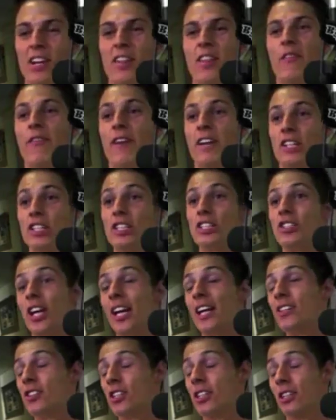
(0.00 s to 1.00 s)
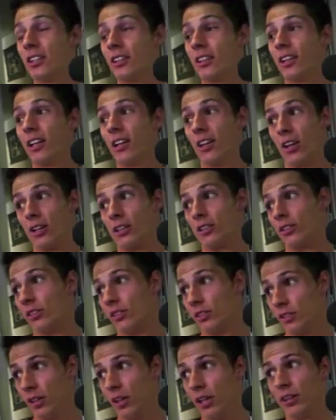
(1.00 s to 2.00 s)
you know, the fashion's changing a lot.
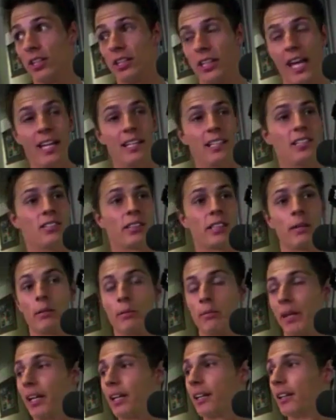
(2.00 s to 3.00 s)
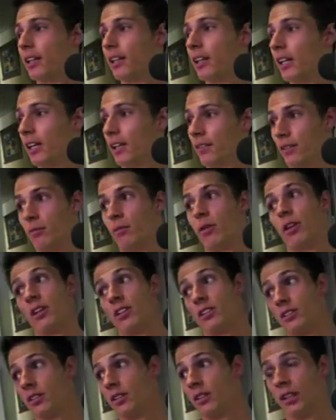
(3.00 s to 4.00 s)
You know, I think the 80s are coming back if I'm
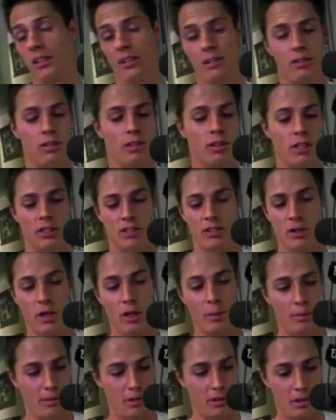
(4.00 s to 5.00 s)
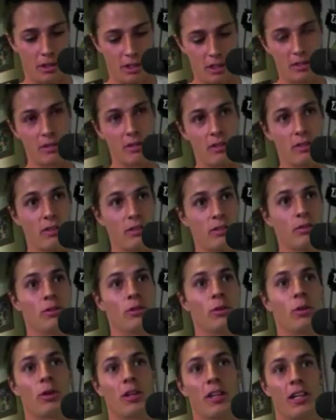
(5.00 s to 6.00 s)
honest. And you look at Europe and you look at New
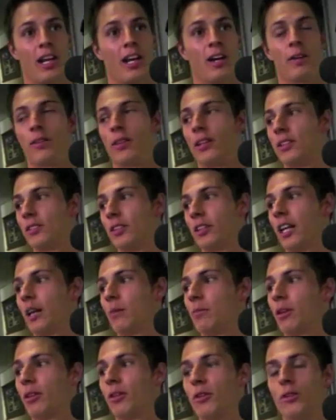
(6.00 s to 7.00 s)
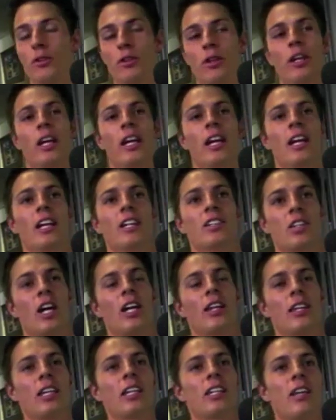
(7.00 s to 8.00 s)
York and how things are coming through. So
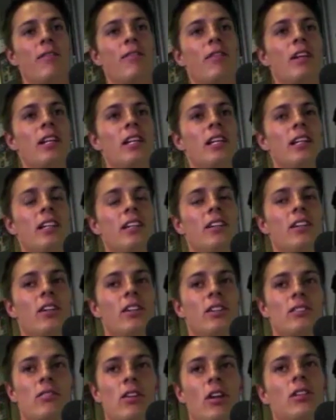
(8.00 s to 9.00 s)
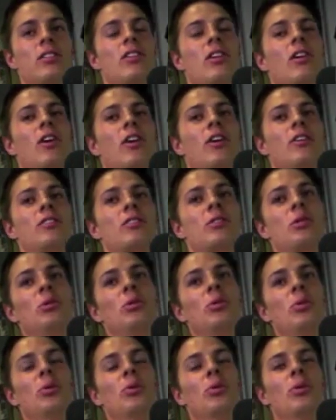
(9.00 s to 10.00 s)
I think definitely, you know, Cotton On is
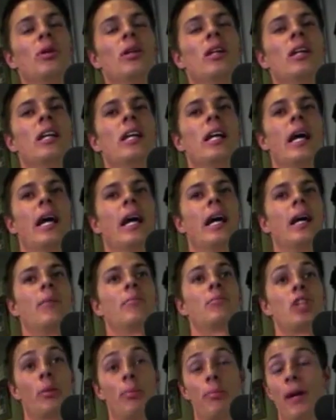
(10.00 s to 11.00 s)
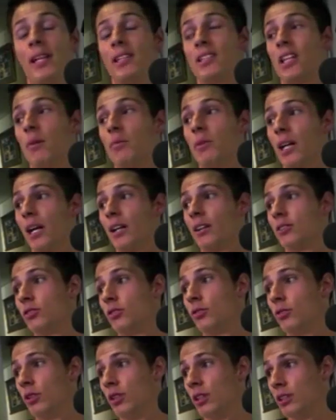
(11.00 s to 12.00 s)
cool. Um, Top Man's coming out
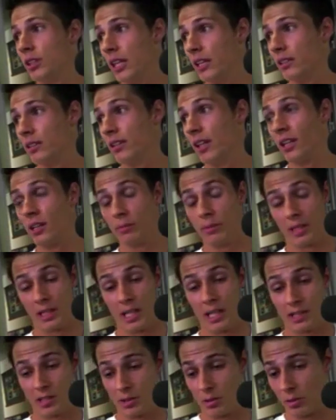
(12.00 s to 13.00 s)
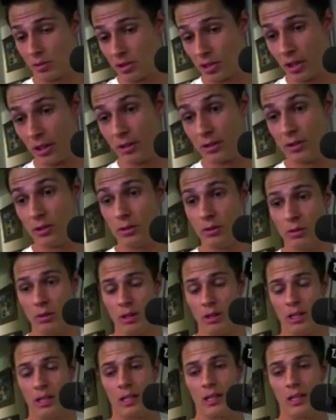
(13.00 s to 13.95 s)
soon in and That'll be a nice store to go to.